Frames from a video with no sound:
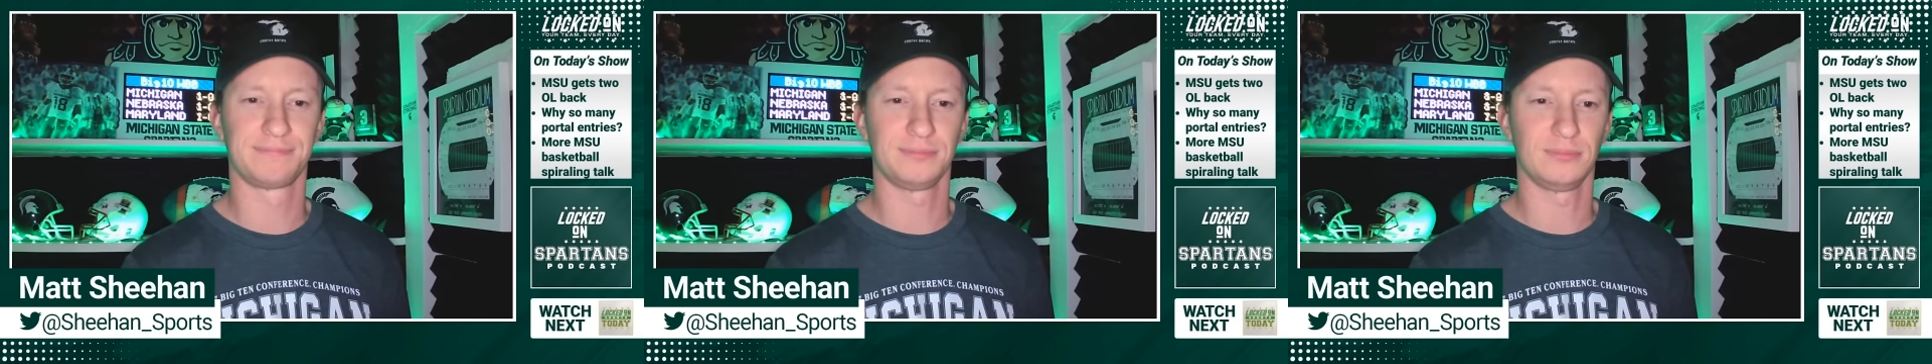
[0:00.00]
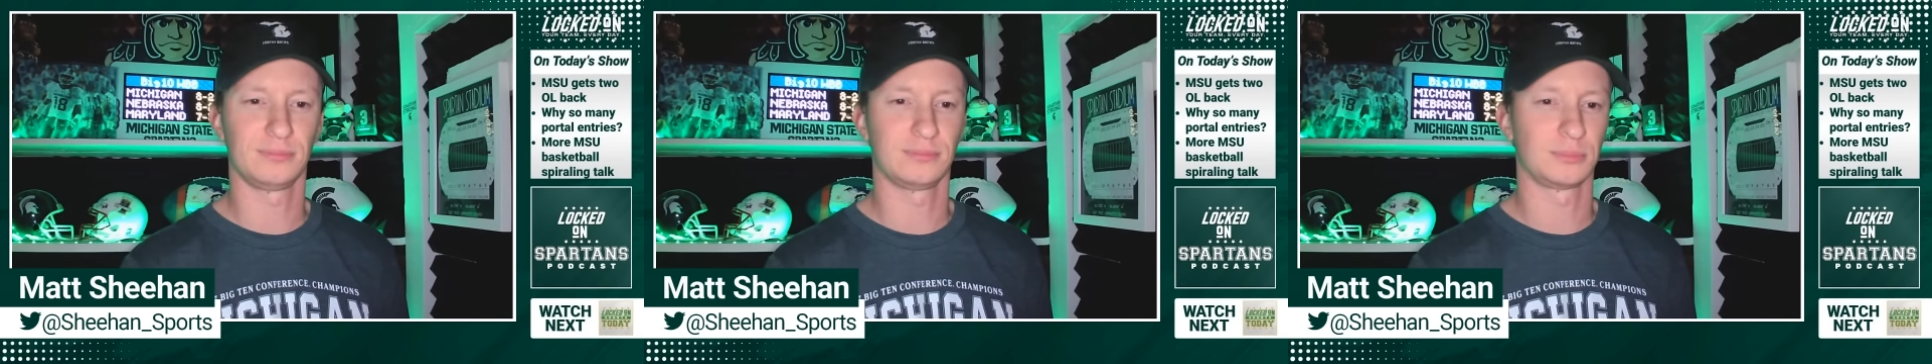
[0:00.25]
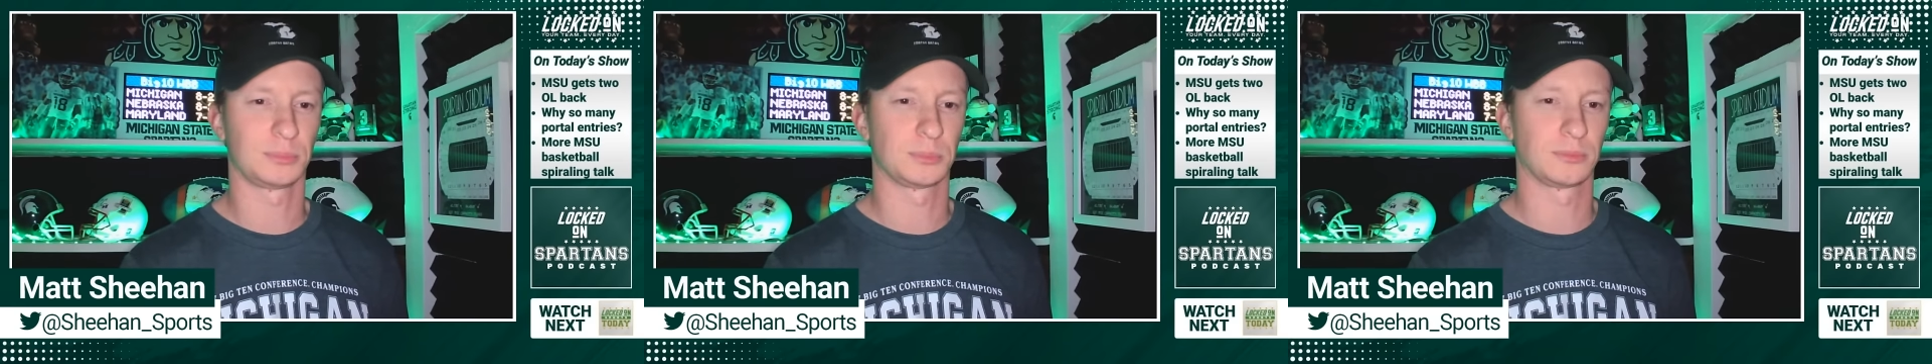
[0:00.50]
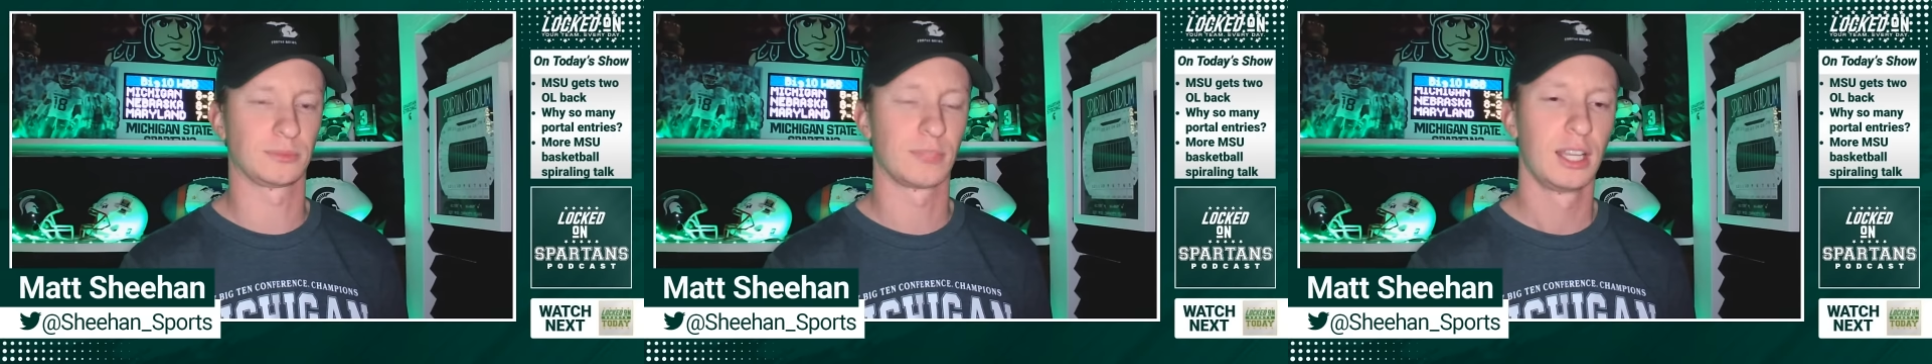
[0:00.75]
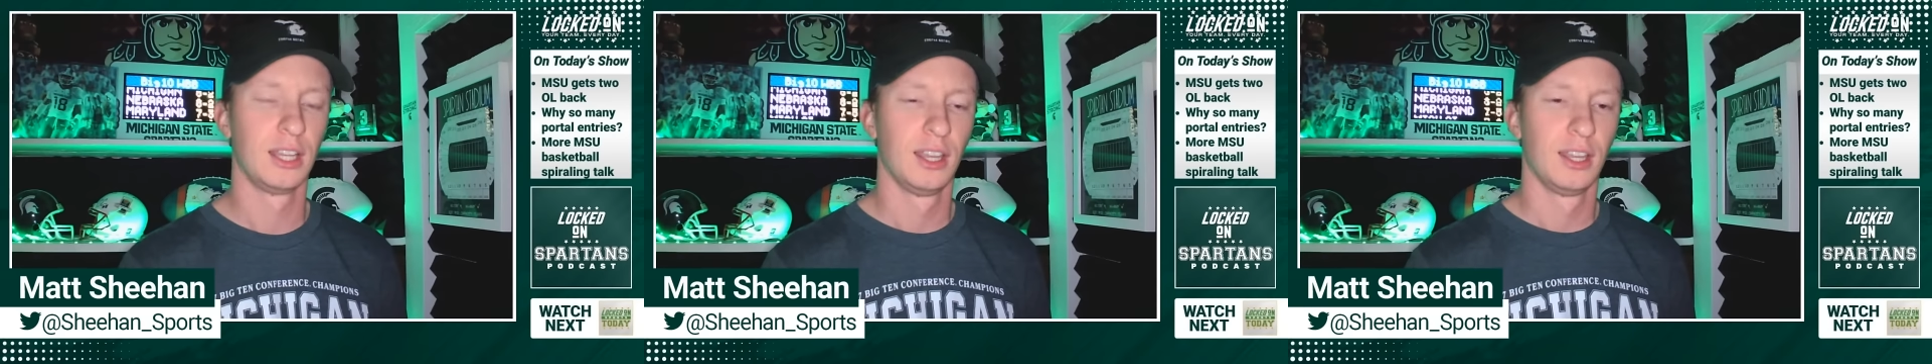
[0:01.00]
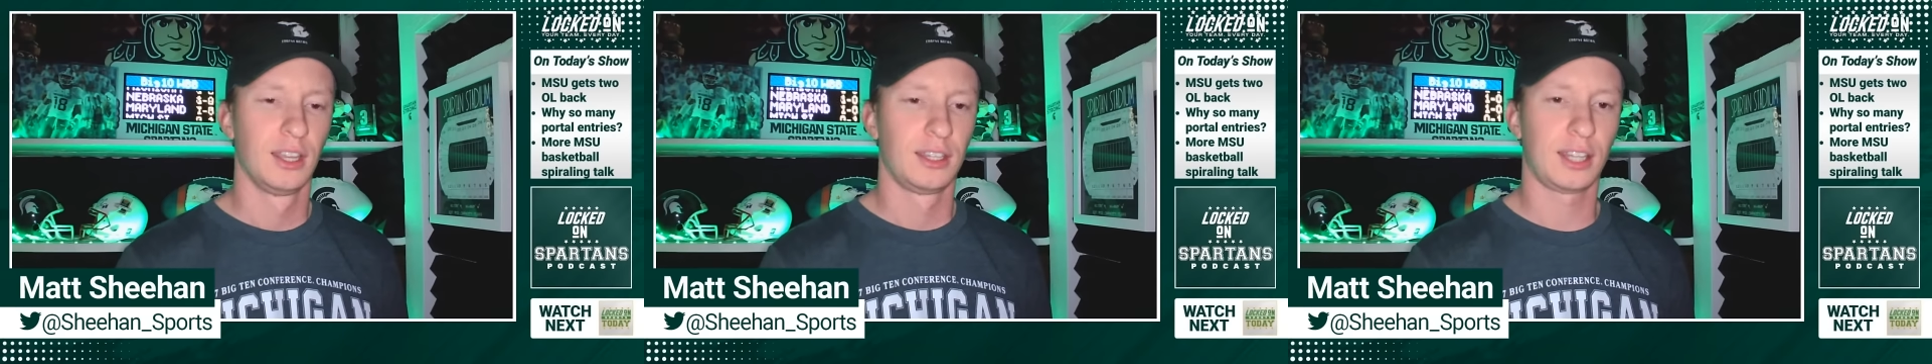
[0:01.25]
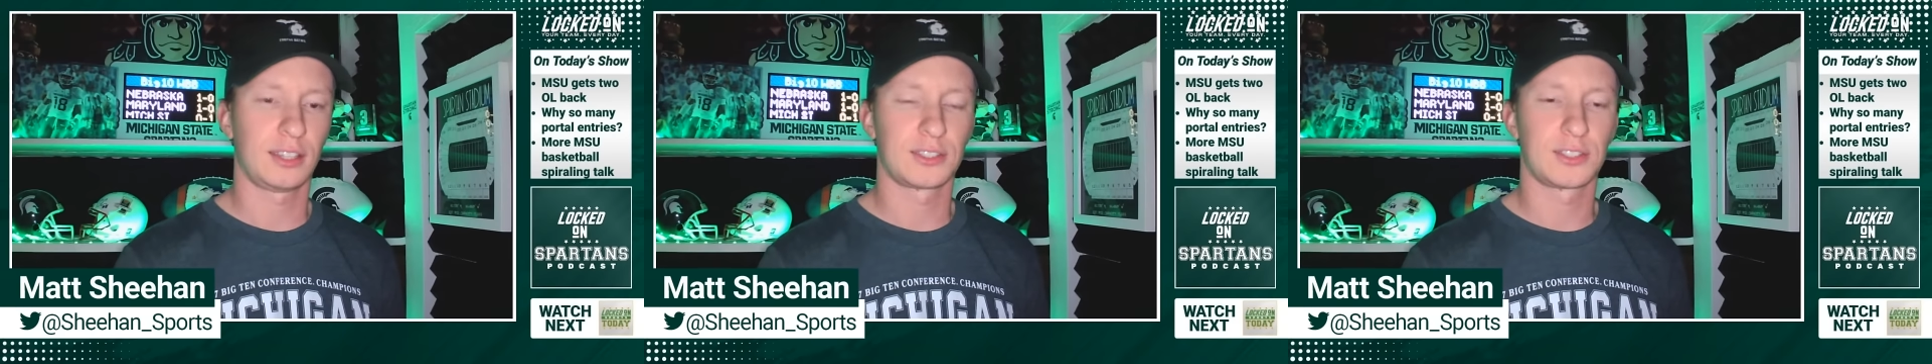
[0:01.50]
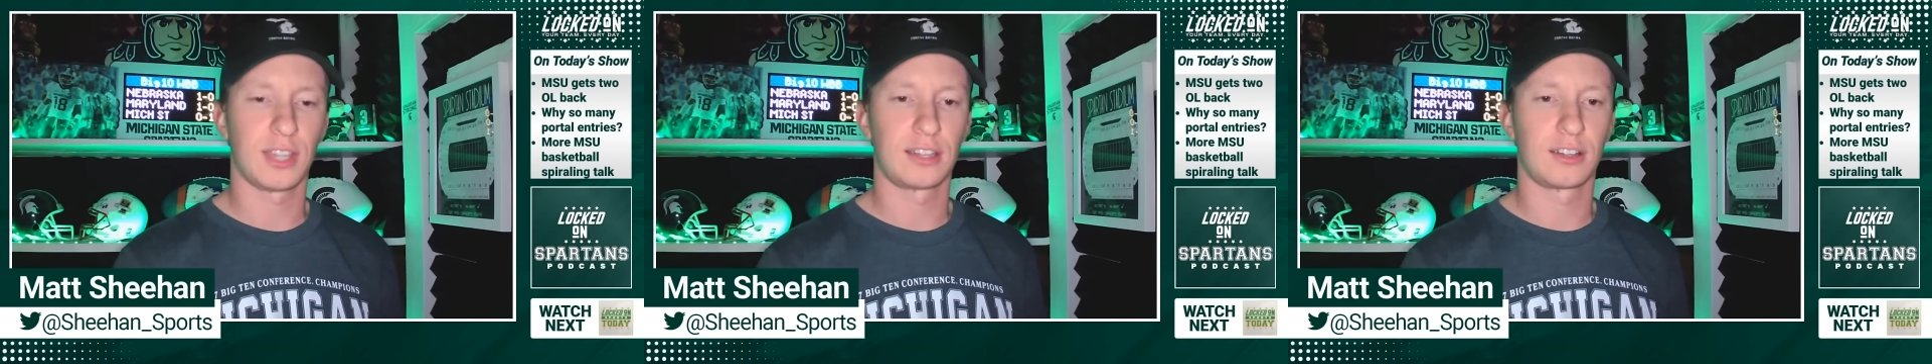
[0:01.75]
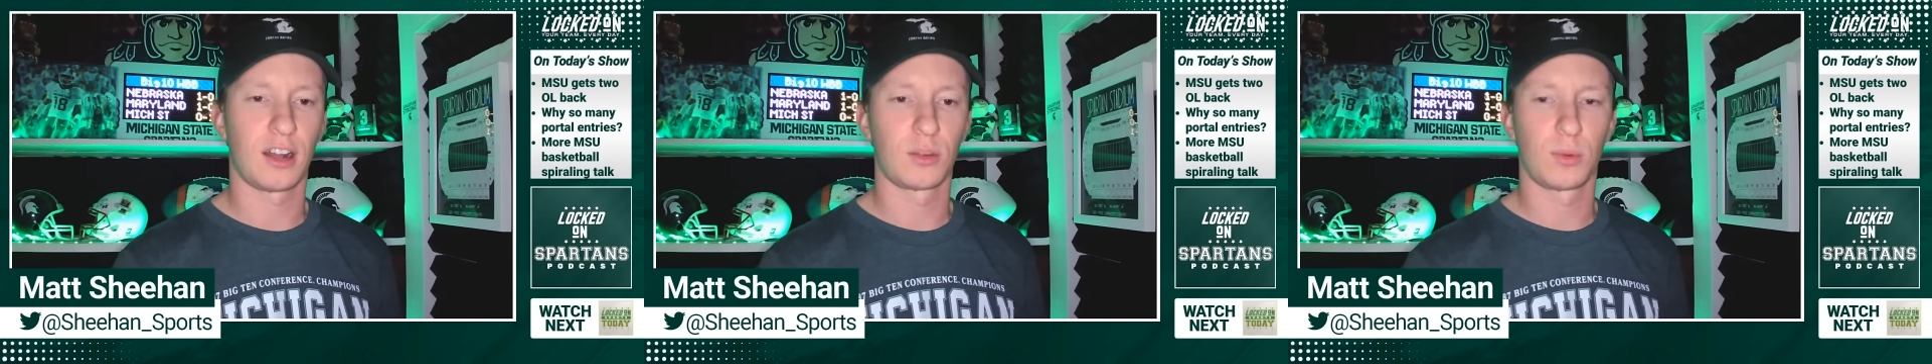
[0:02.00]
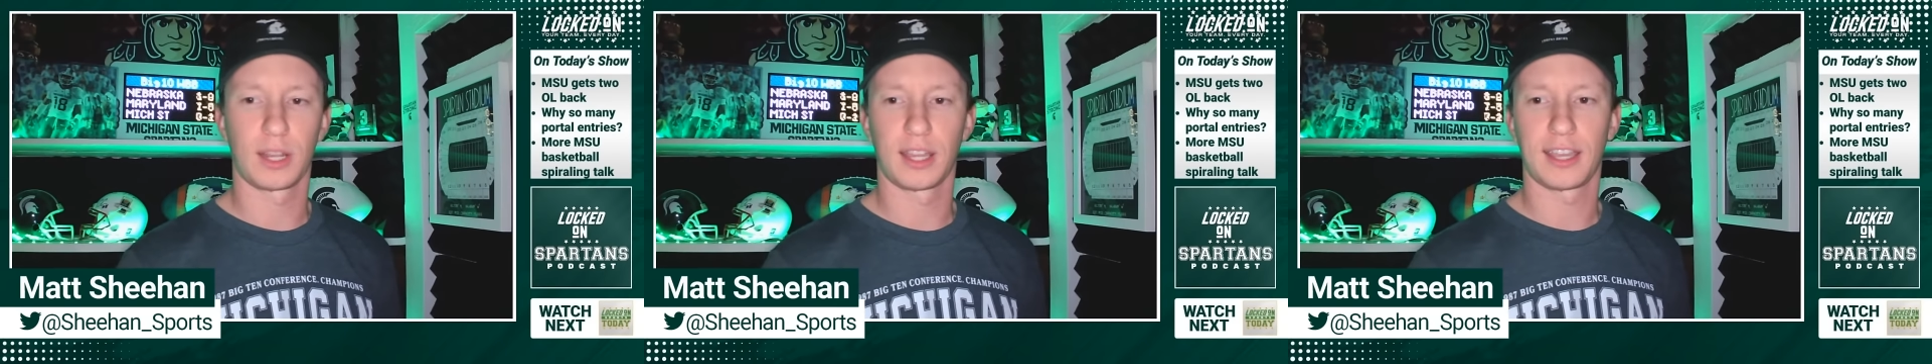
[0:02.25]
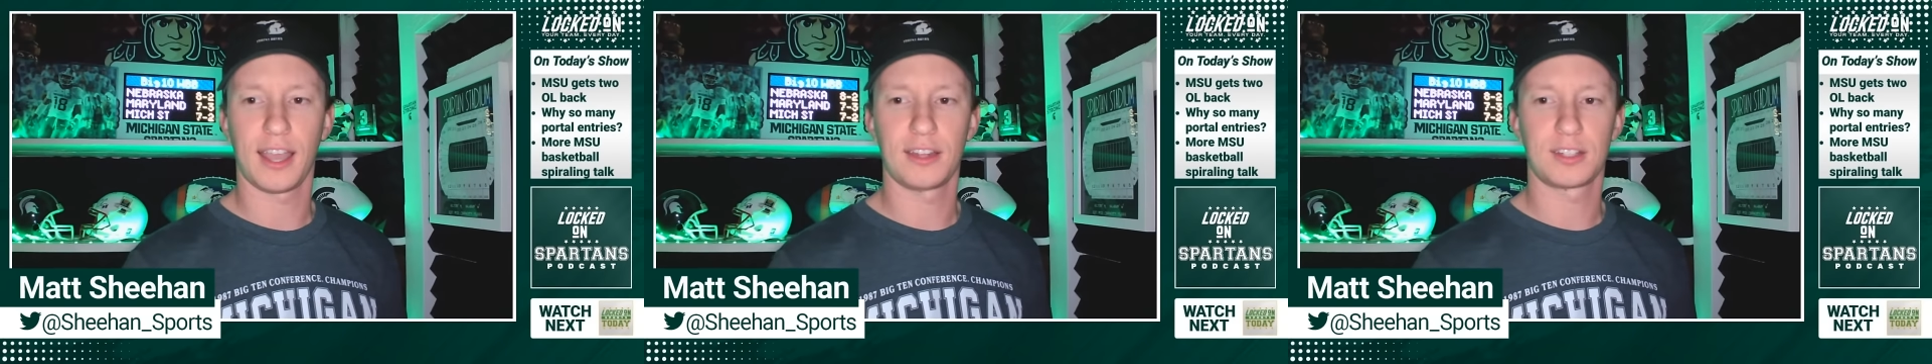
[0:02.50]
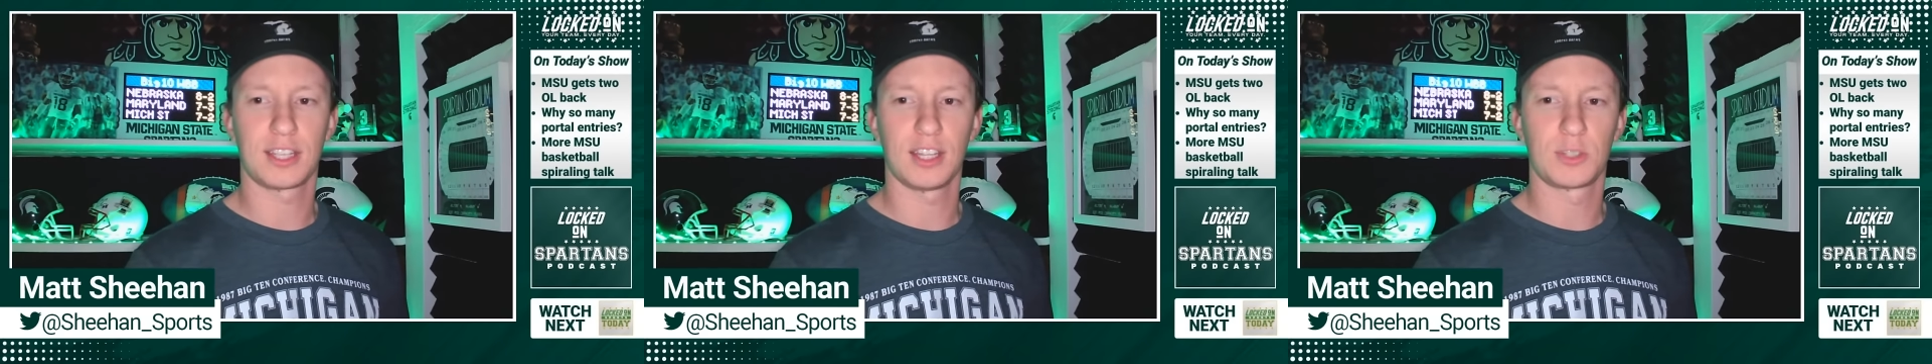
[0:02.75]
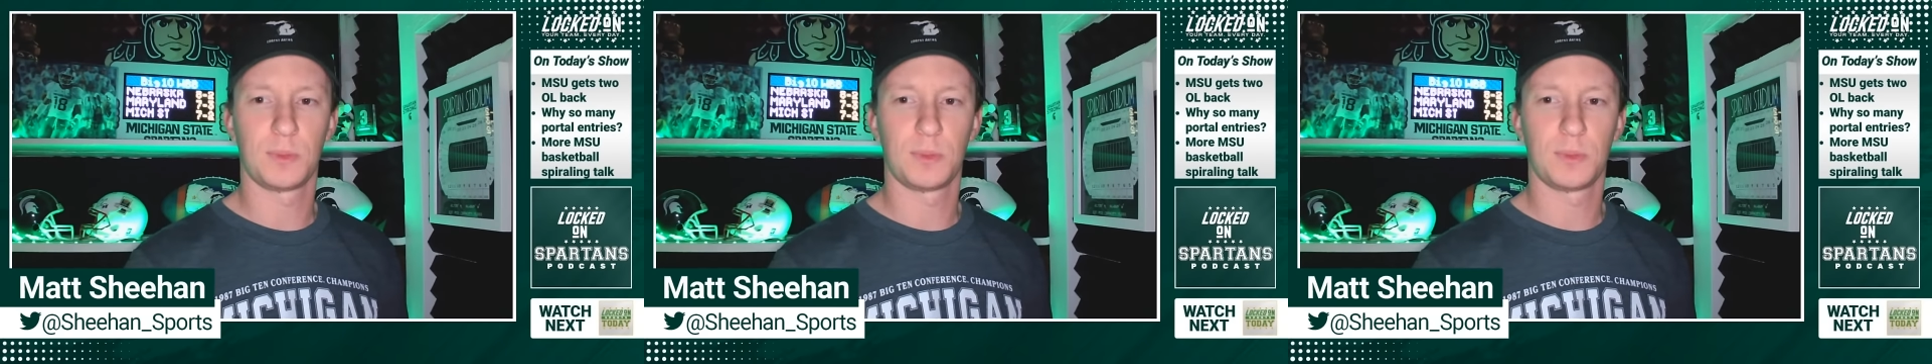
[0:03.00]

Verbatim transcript: hmm, not to slander hardworking college kids,